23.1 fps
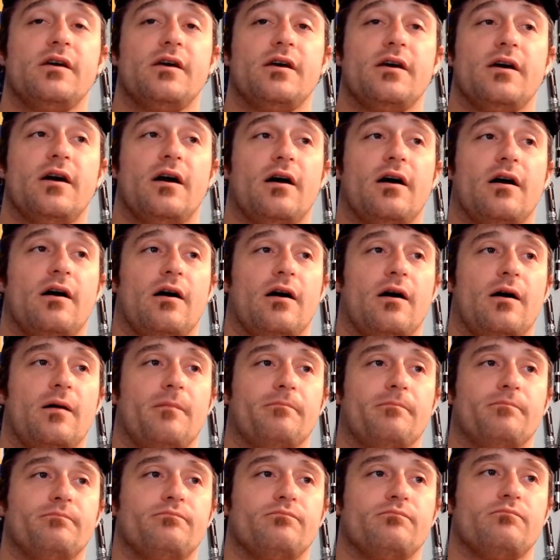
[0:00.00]

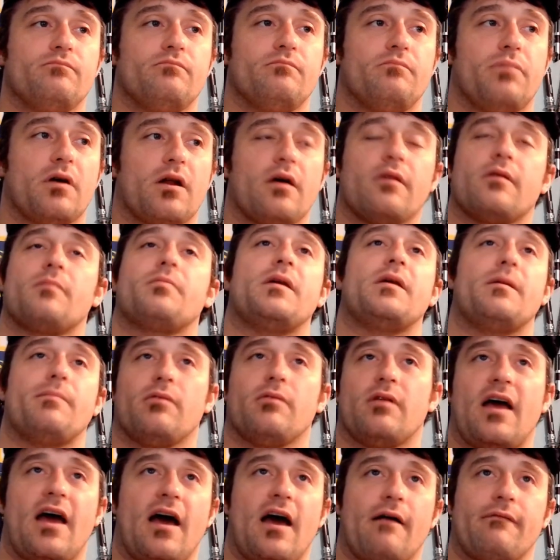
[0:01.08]
but other people
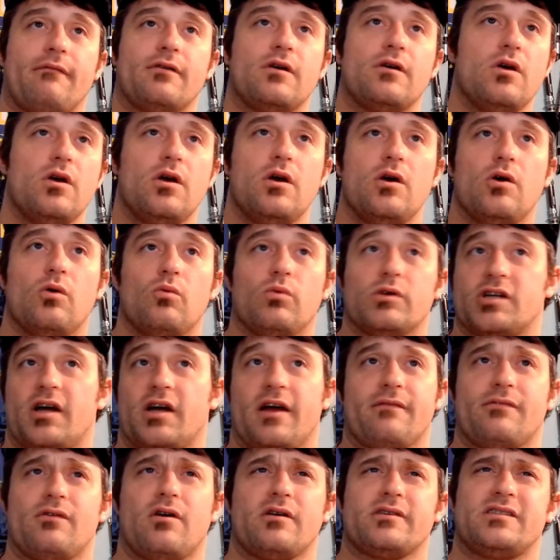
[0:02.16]
have, which I have
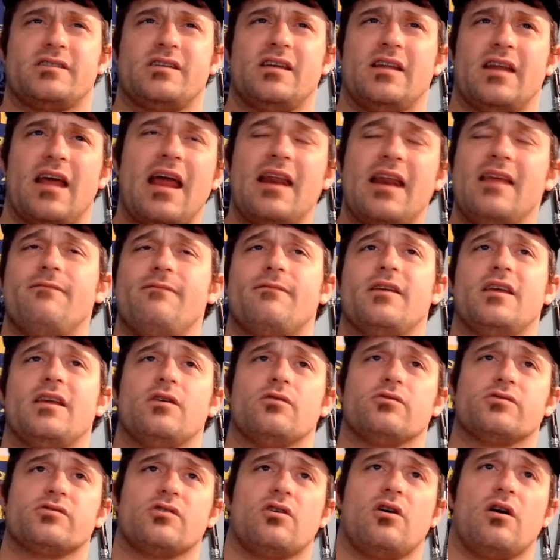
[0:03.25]
not seen any videos
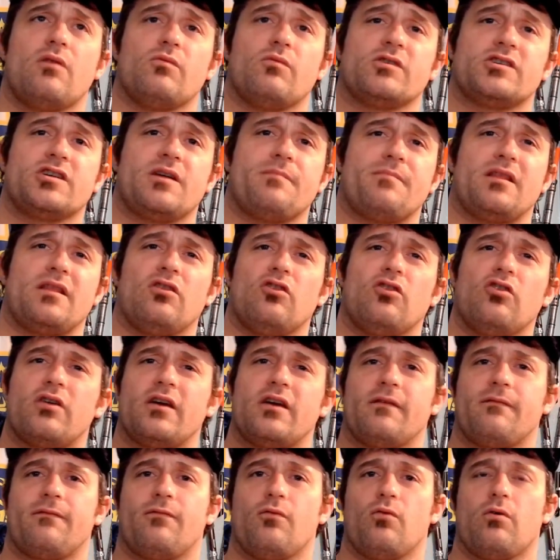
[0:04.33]
on, which I've been looking
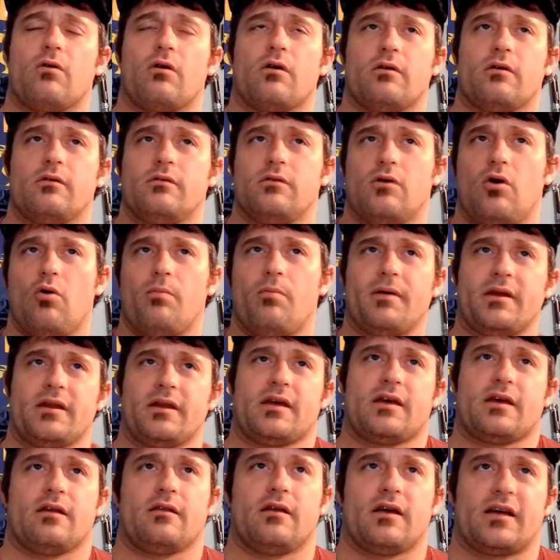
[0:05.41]
for, hoping to get
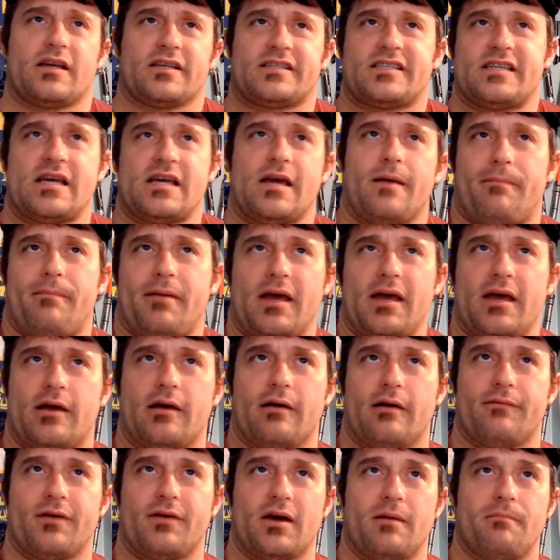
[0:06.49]
like a sneak peek of
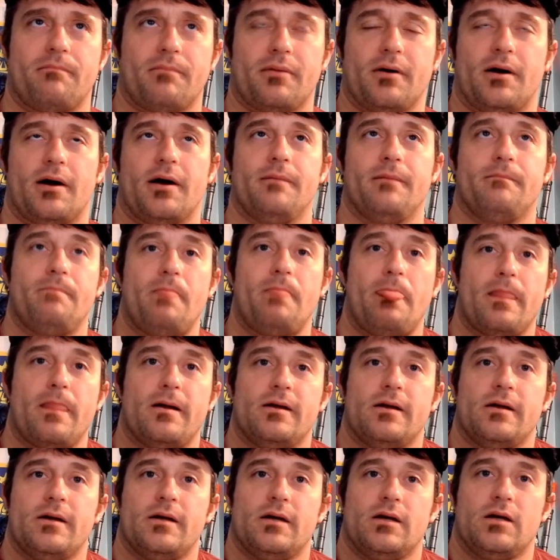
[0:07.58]
it, but
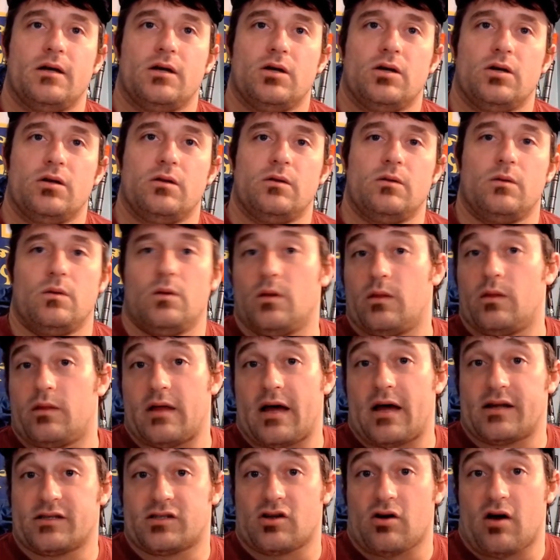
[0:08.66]
that
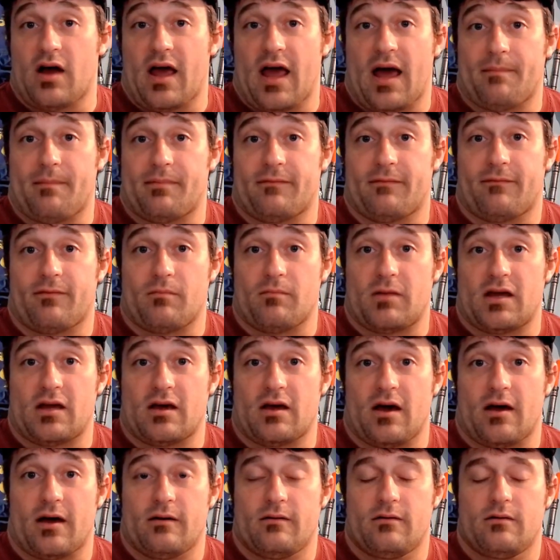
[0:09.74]
has not happened for me yet.
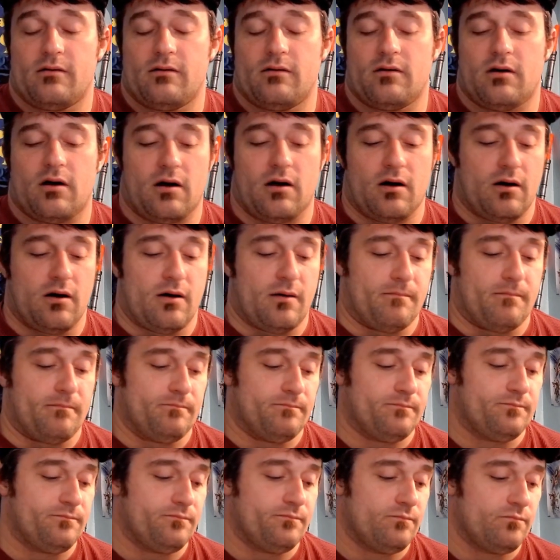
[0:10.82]

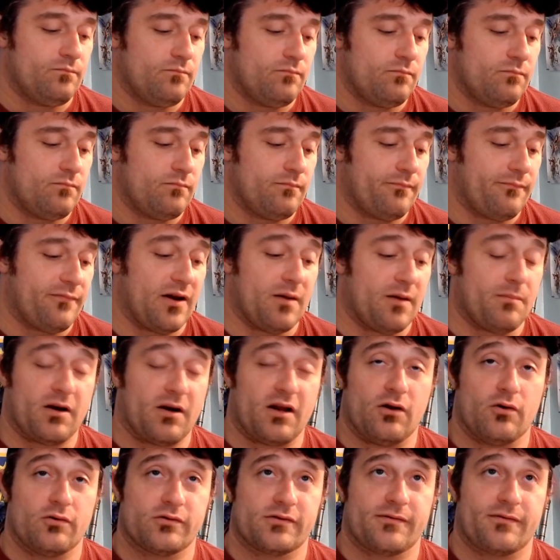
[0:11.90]
If anybody
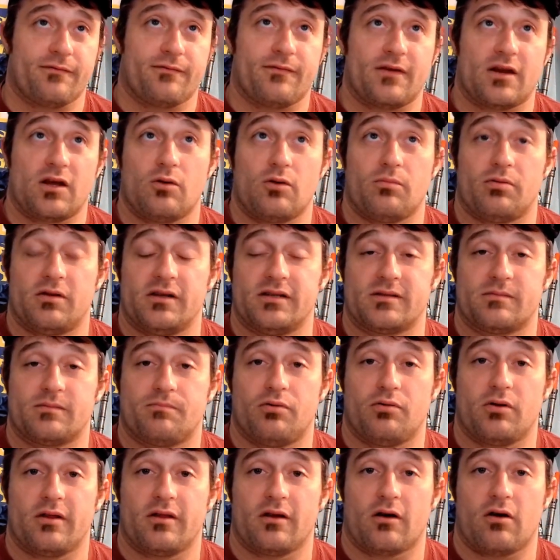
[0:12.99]
knows of a video, please put it in
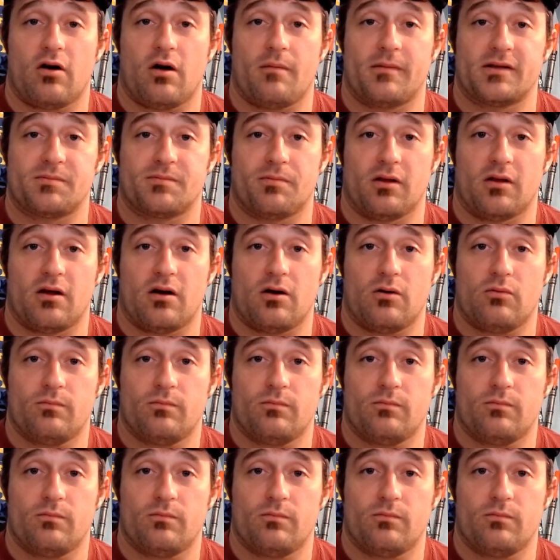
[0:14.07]
the comments below.